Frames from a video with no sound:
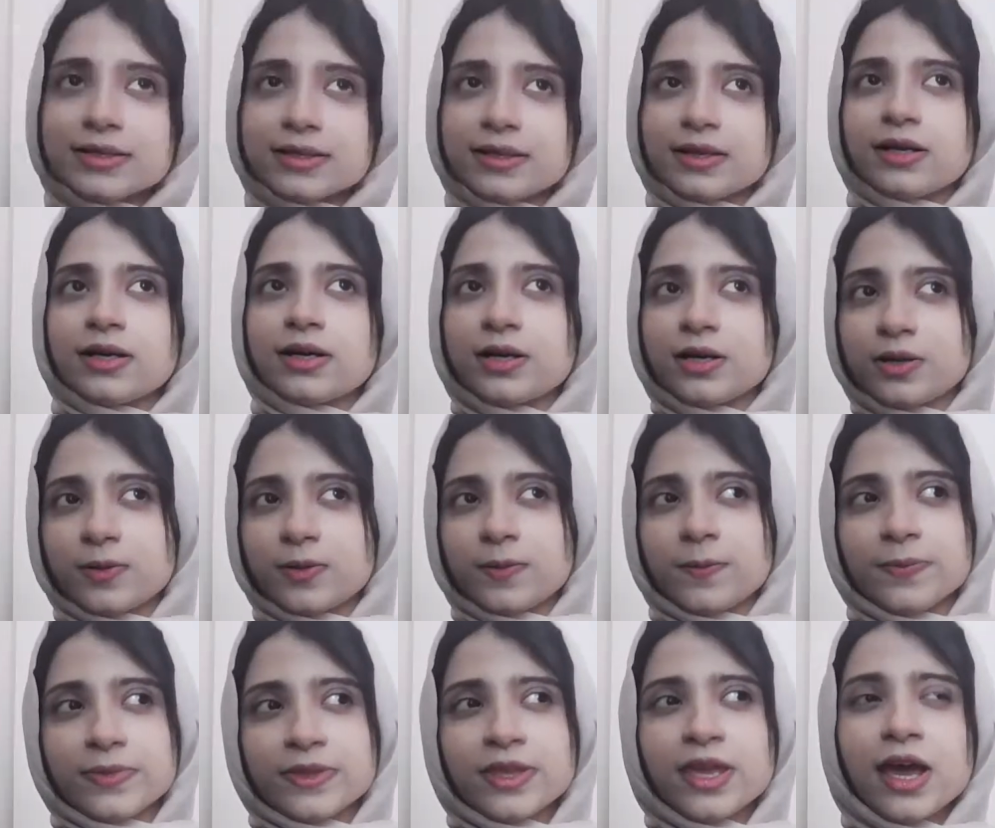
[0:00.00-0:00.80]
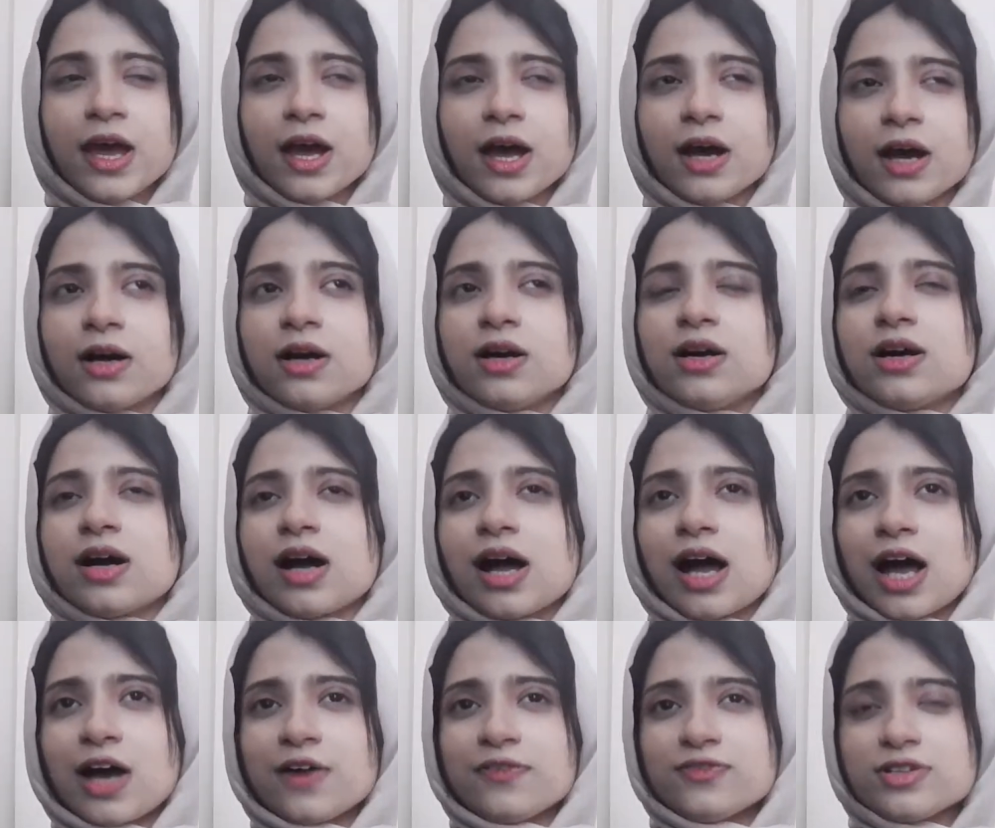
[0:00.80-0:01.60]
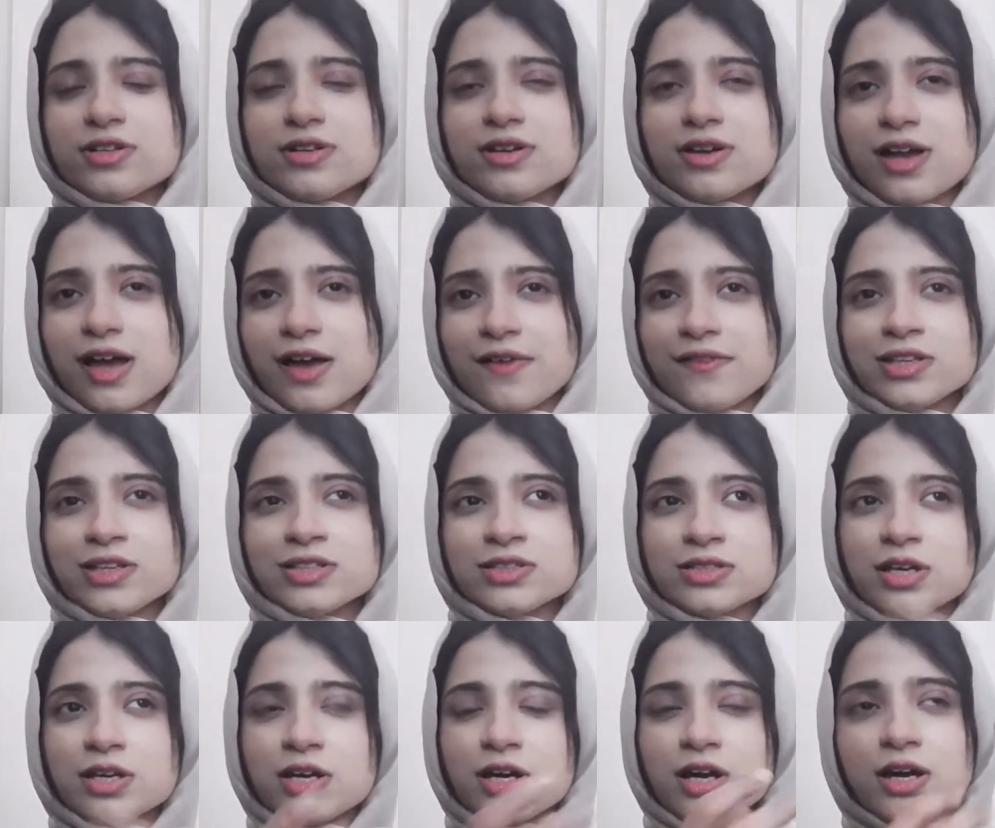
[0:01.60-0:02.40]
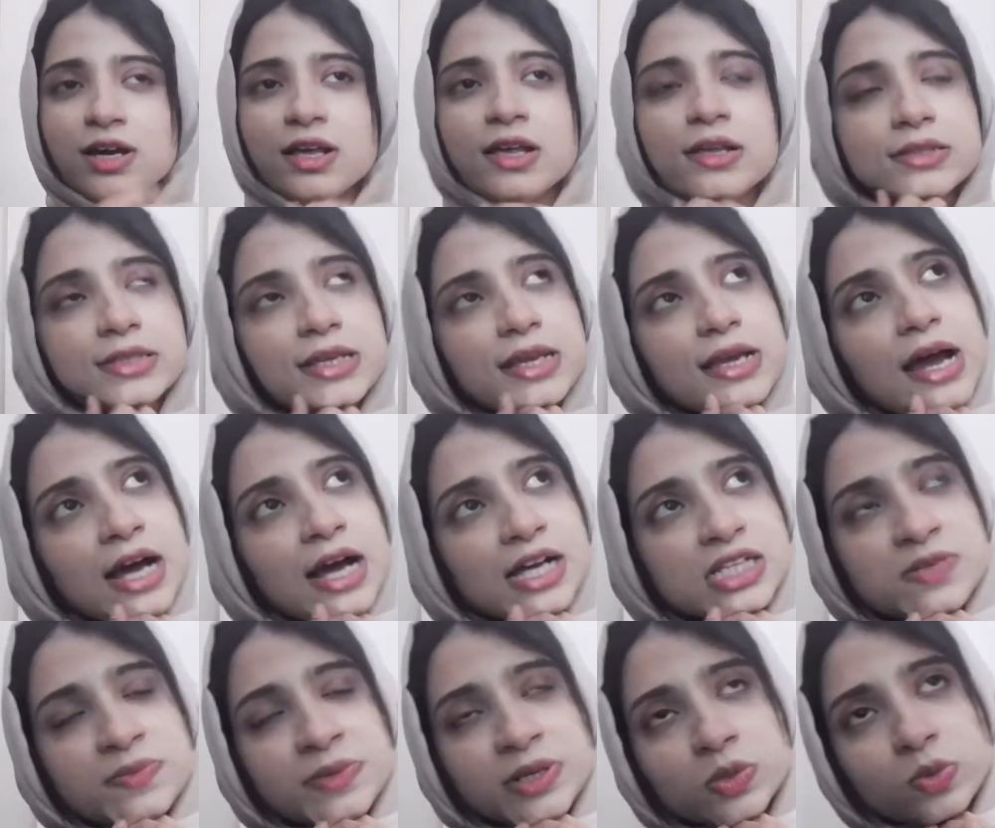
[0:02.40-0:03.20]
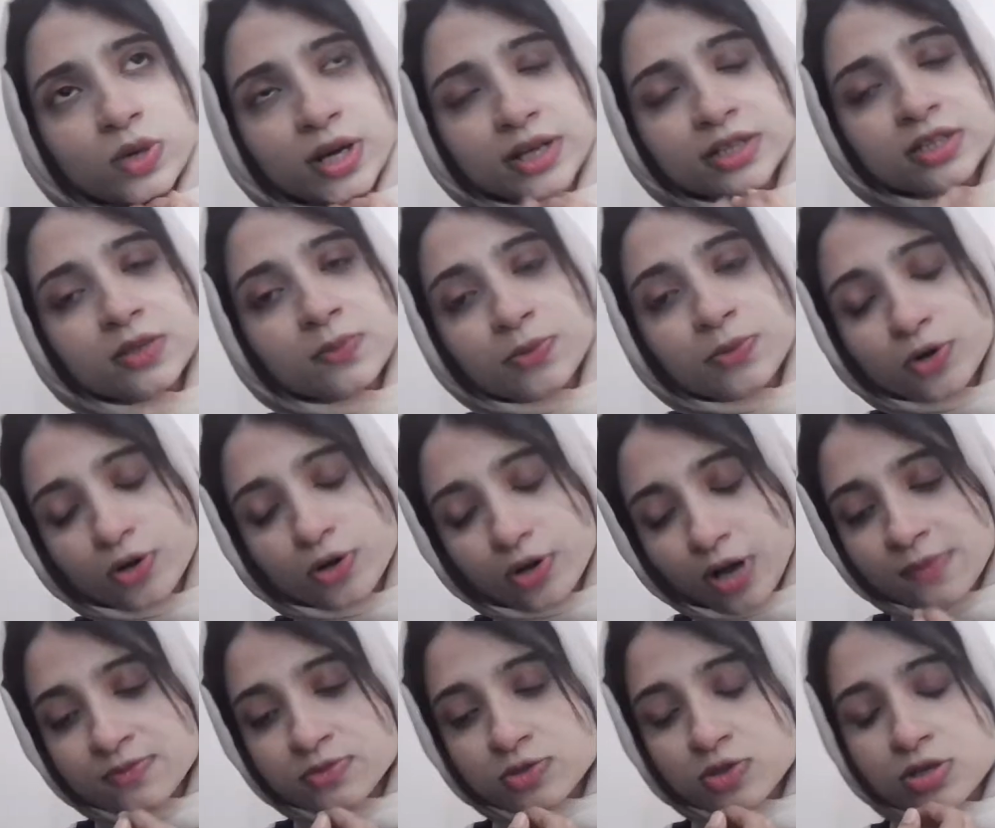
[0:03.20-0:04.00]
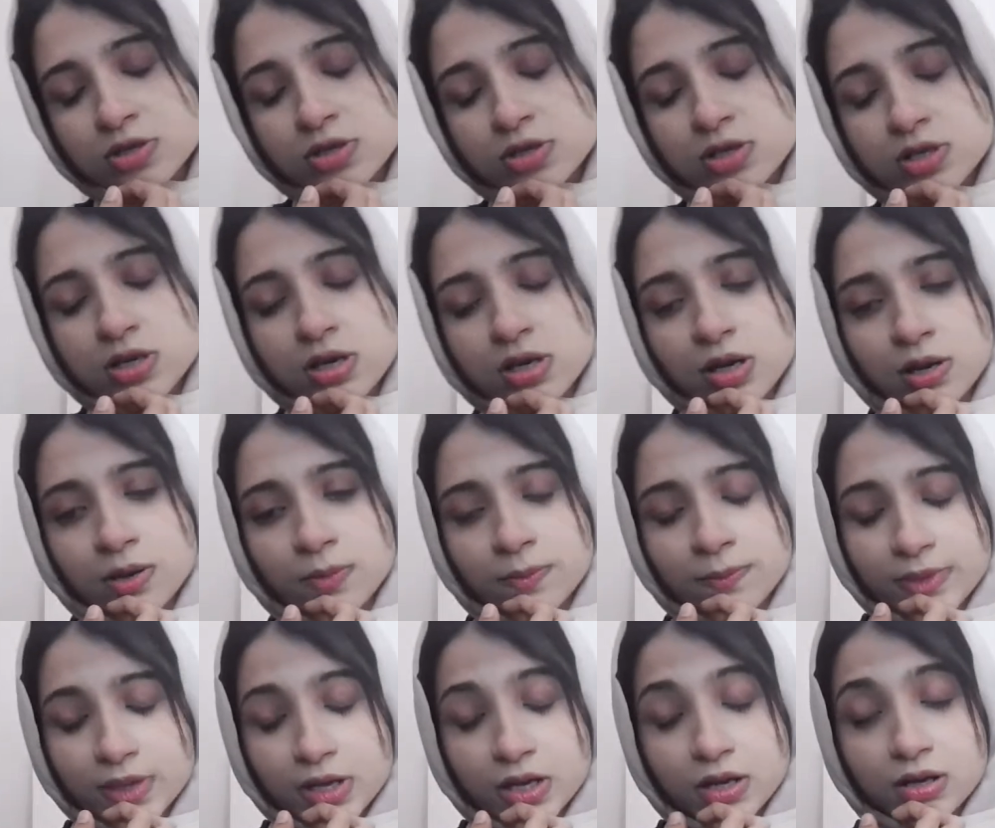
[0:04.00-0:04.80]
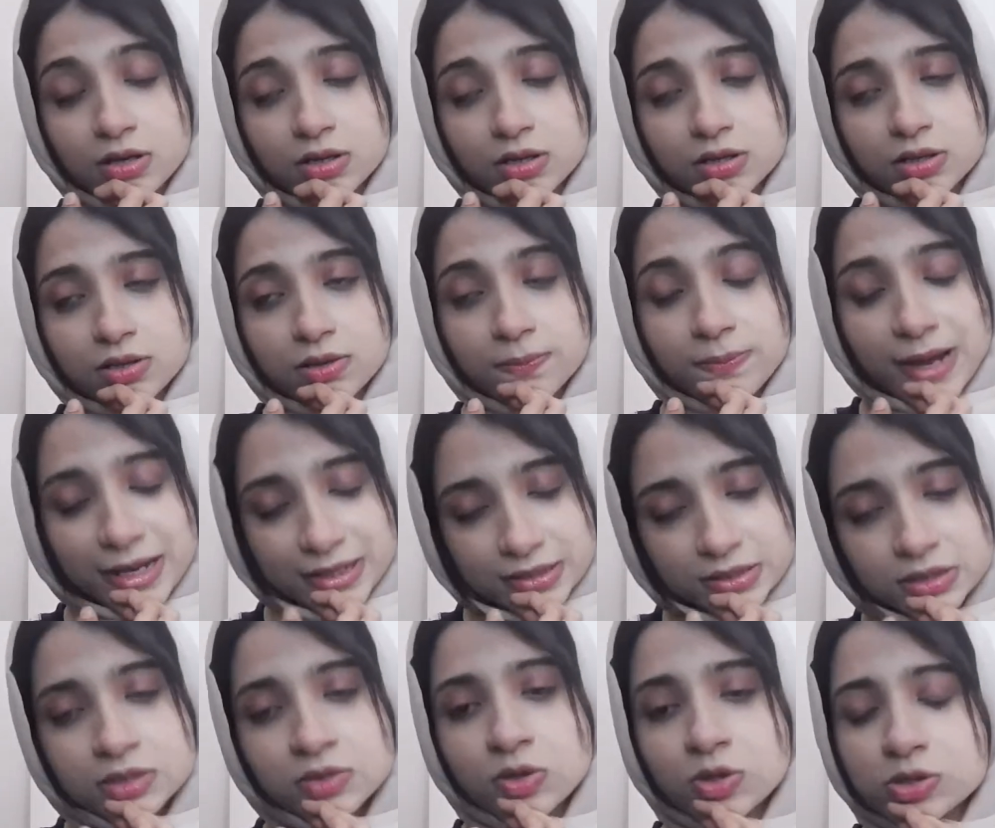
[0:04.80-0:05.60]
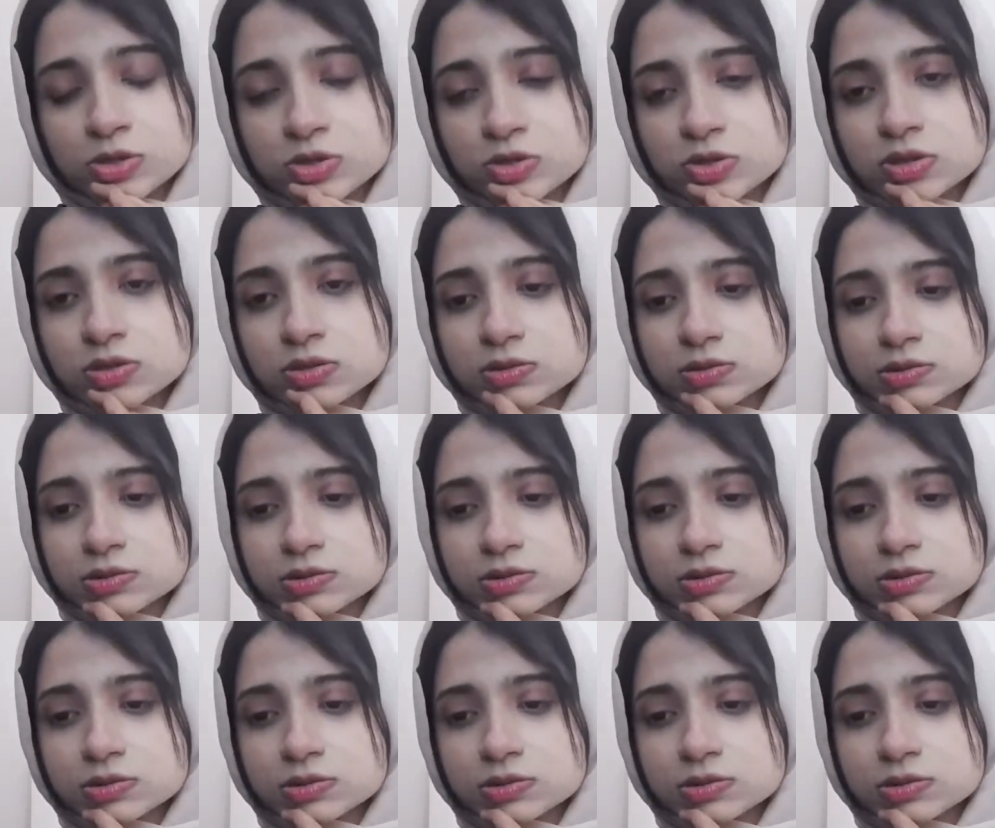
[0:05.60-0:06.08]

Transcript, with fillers: um, yeah after having uh, they asked me to write the programs on uh, Python also.